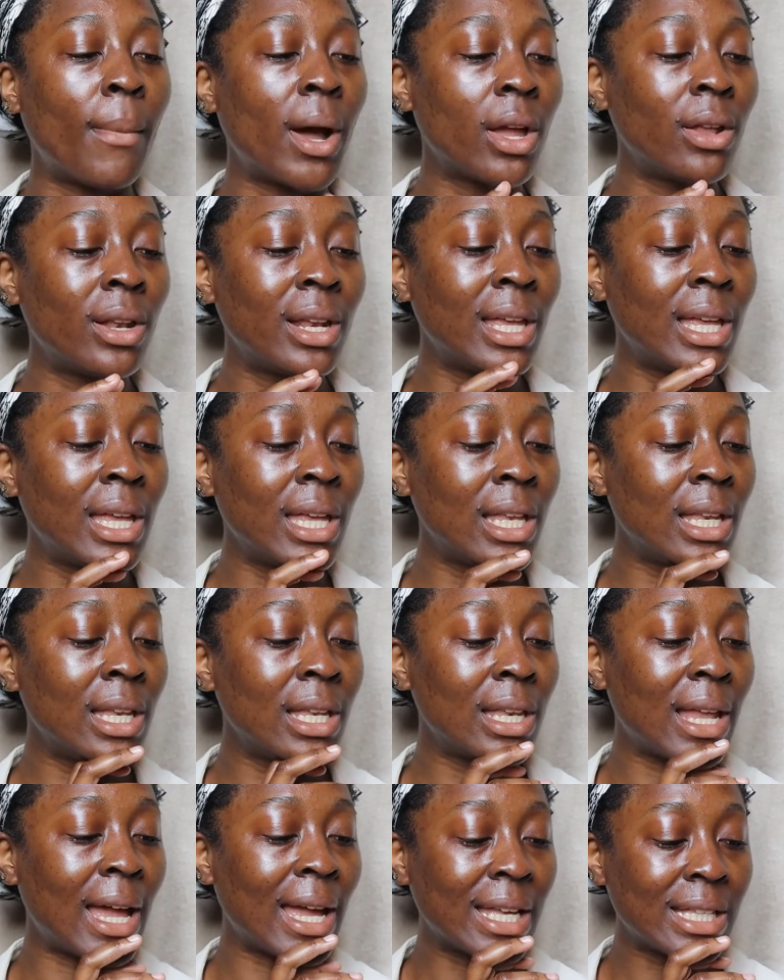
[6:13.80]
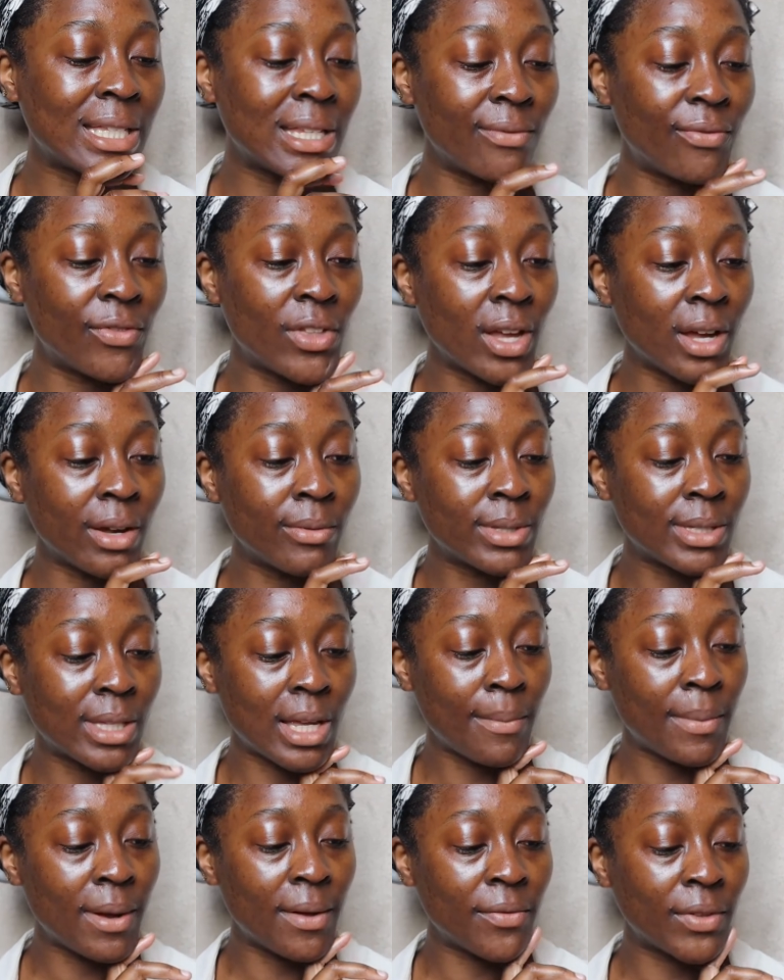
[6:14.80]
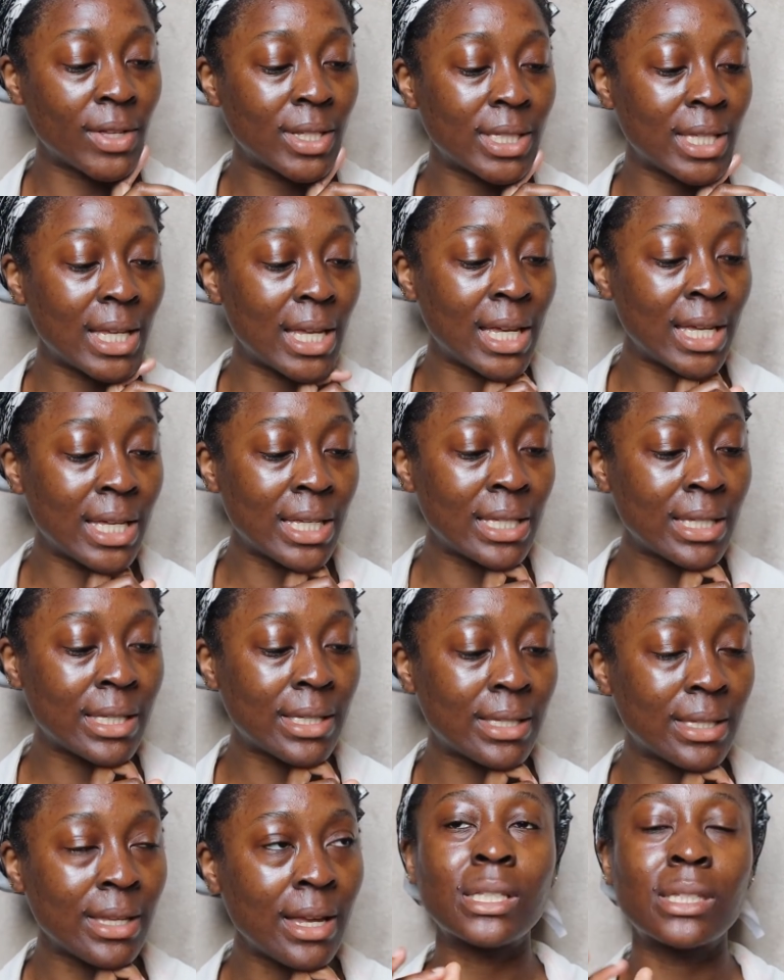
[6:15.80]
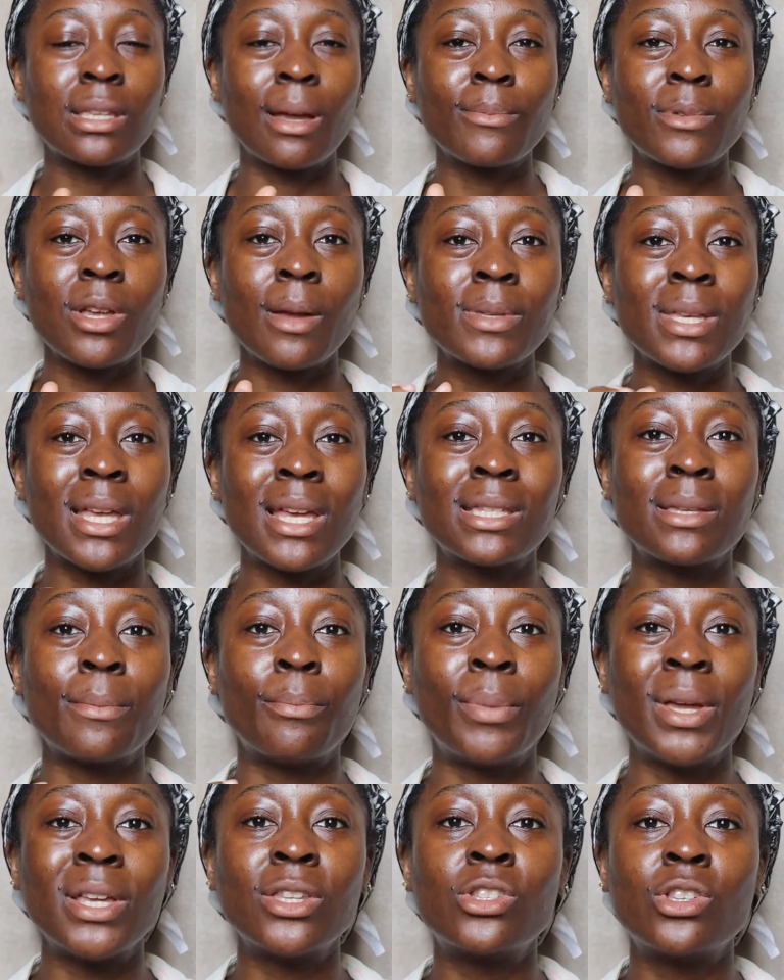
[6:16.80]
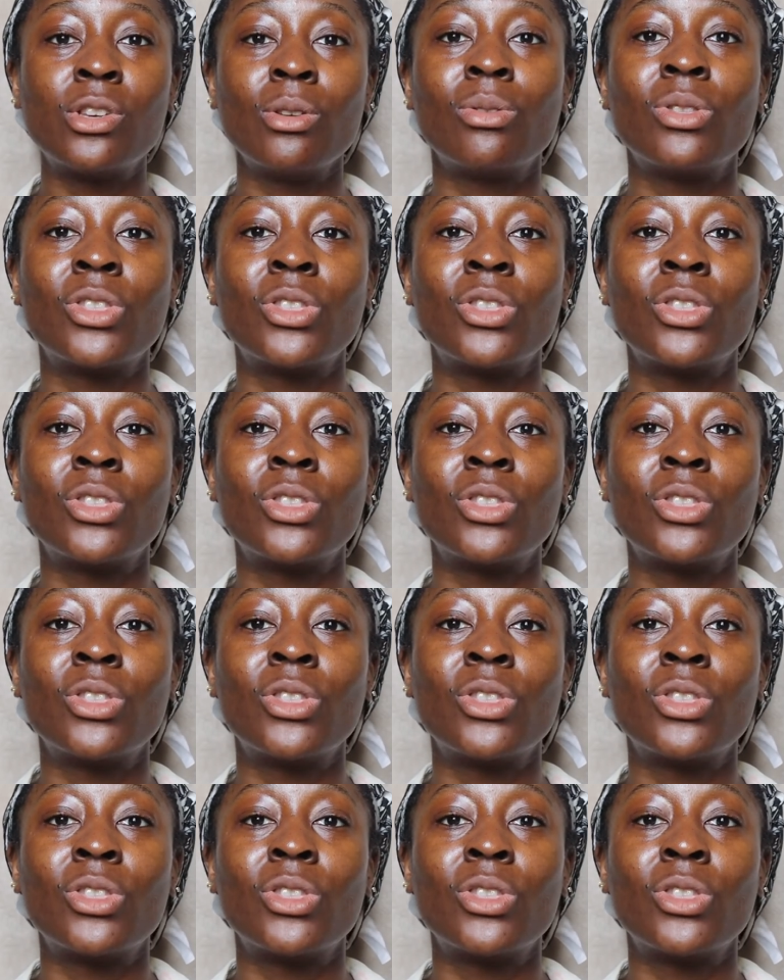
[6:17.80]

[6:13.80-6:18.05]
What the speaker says: My only negative thing I would say about this is sometimes it is a bit too